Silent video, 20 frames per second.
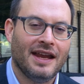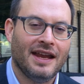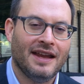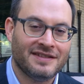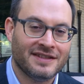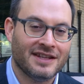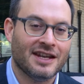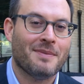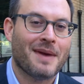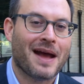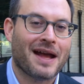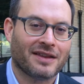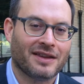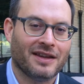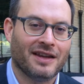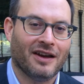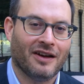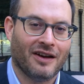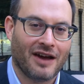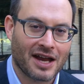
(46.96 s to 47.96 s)
isn't about
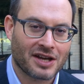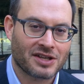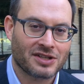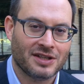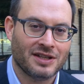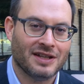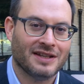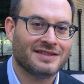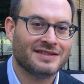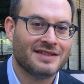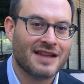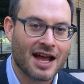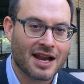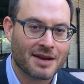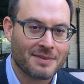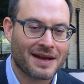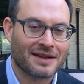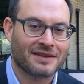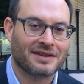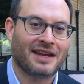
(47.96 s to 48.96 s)
the election, it's
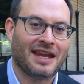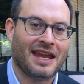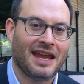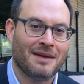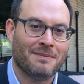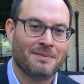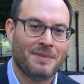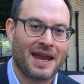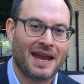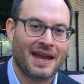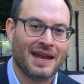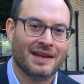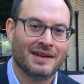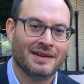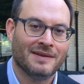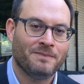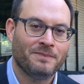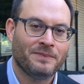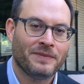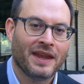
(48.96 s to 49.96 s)
not about the
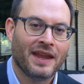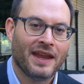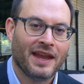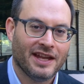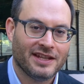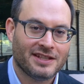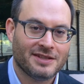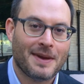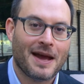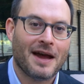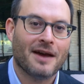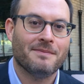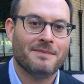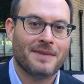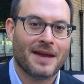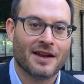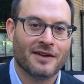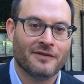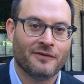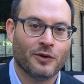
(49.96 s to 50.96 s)
campaign, it's about
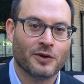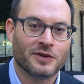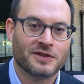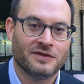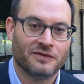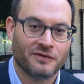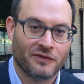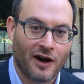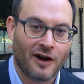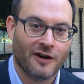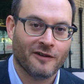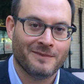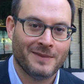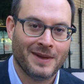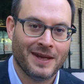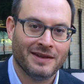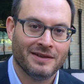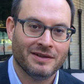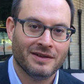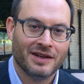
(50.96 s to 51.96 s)
Manafort's
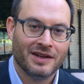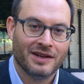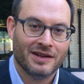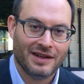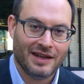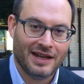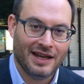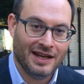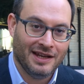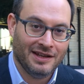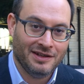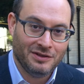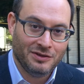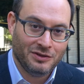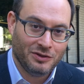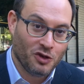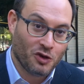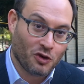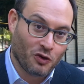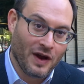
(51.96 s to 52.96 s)
involvement in
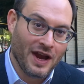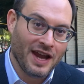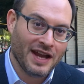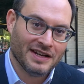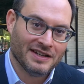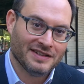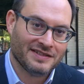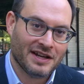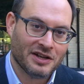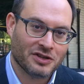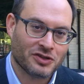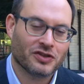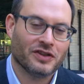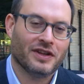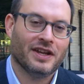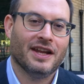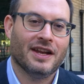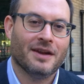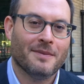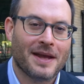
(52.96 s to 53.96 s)
Ukraine,
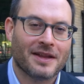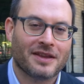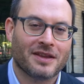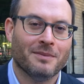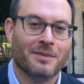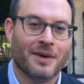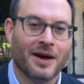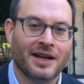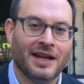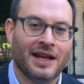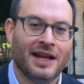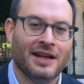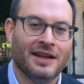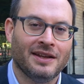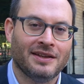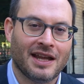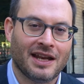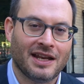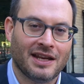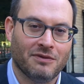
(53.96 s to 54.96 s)
essentially, and about the
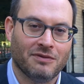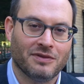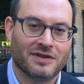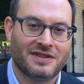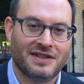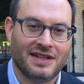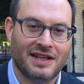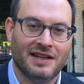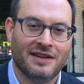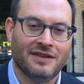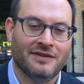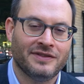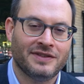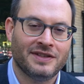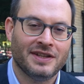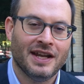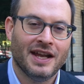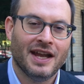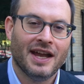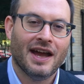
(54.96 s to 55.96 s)
money that he received
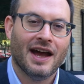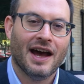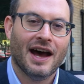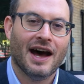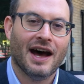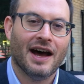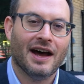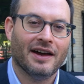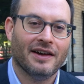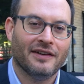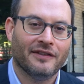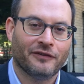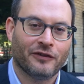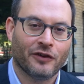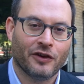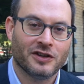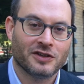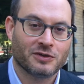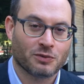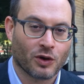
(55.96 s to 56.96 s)

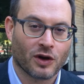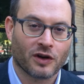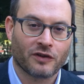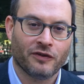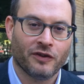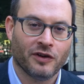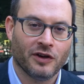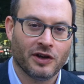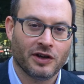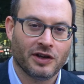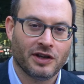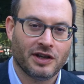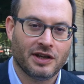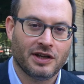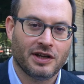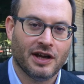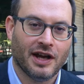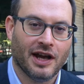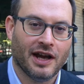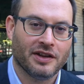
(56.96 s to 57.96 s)
for his work for
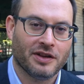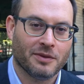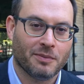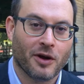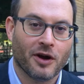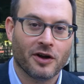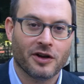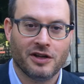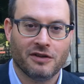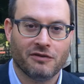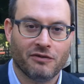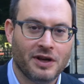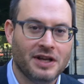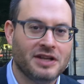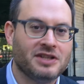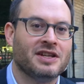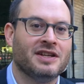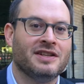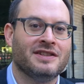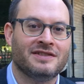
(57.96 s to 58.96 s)
the Party of
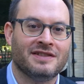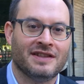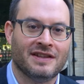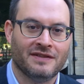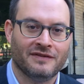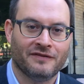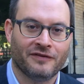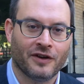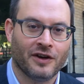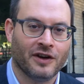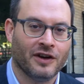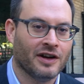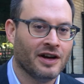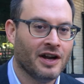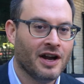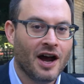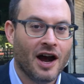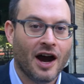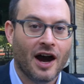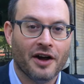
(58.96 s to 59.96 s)
Regions and for
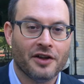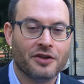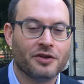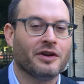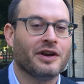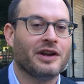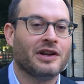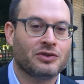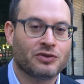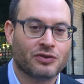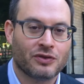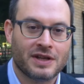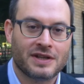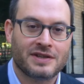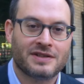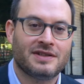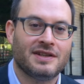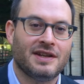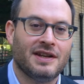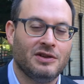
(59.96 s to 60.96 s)
other
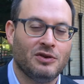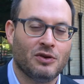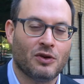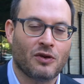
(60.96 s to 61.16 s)
interests in